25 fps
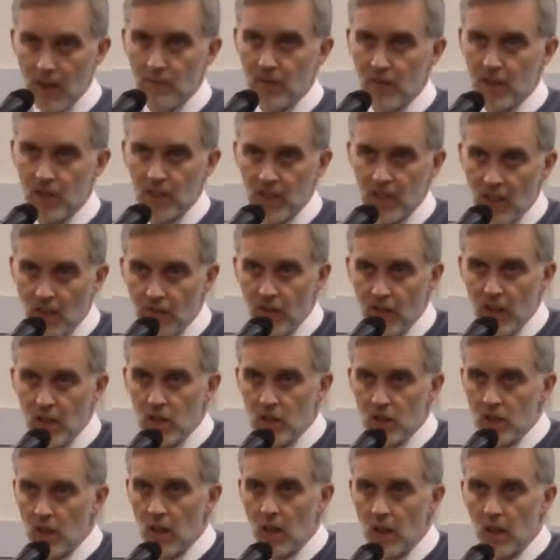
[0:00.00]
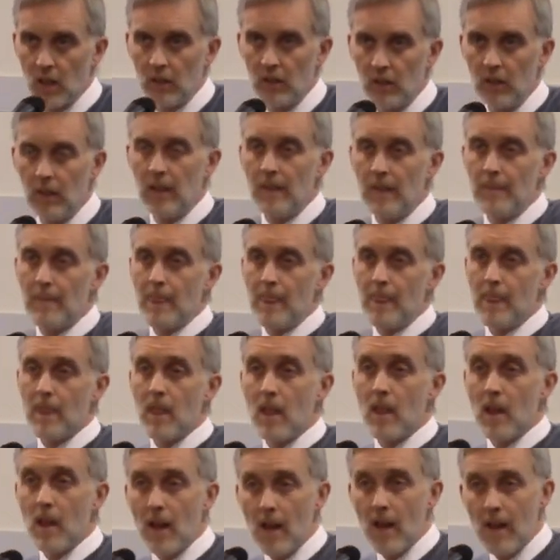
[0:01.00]
in him for salvation alone,
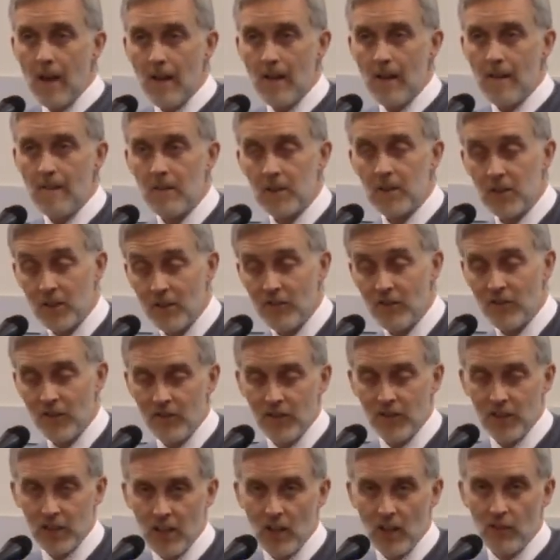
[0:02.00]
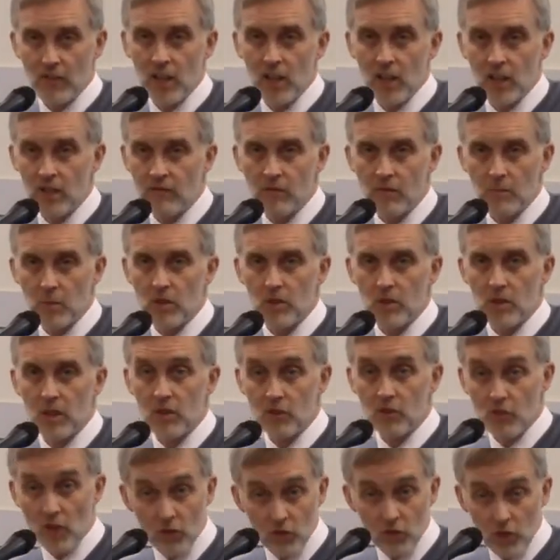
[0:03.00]
for salvation from your
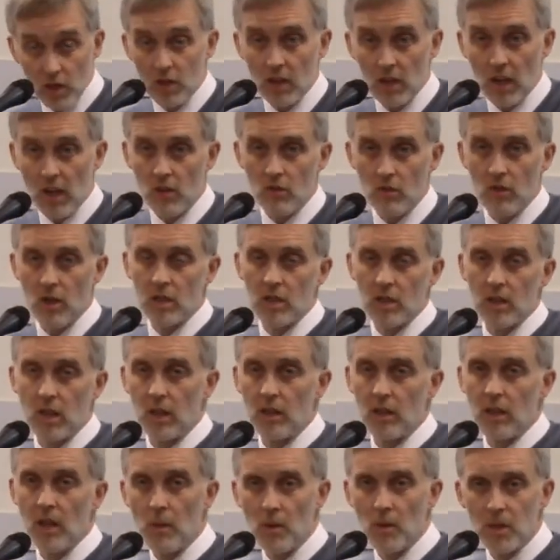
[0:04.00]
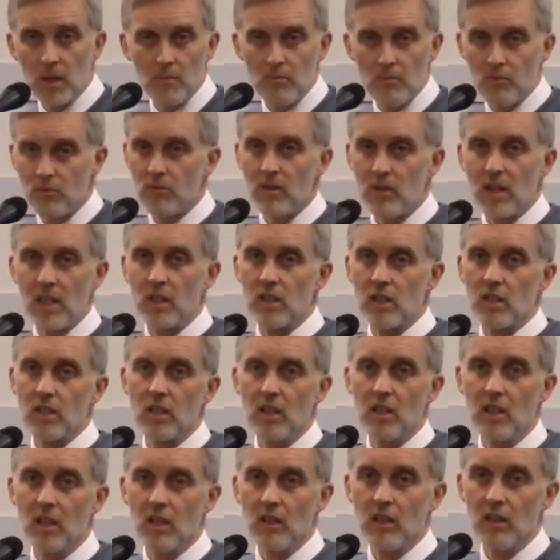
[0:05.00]
sins, trusting in Christ alone, I want to
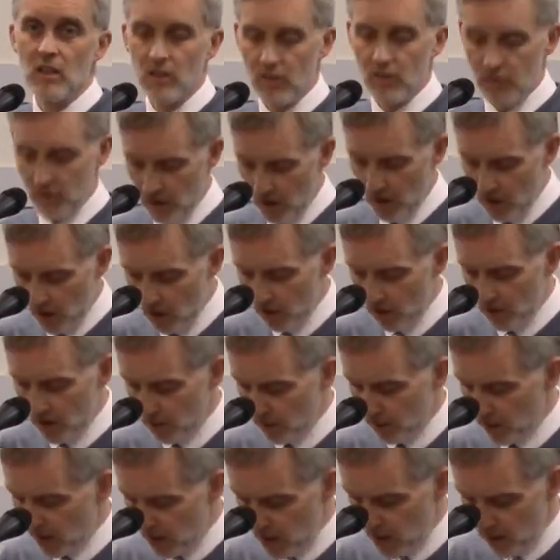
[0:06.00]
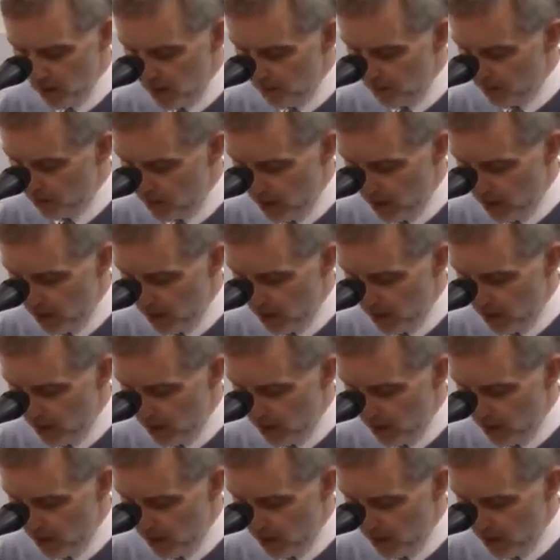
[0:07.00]
preach to you this morning. You are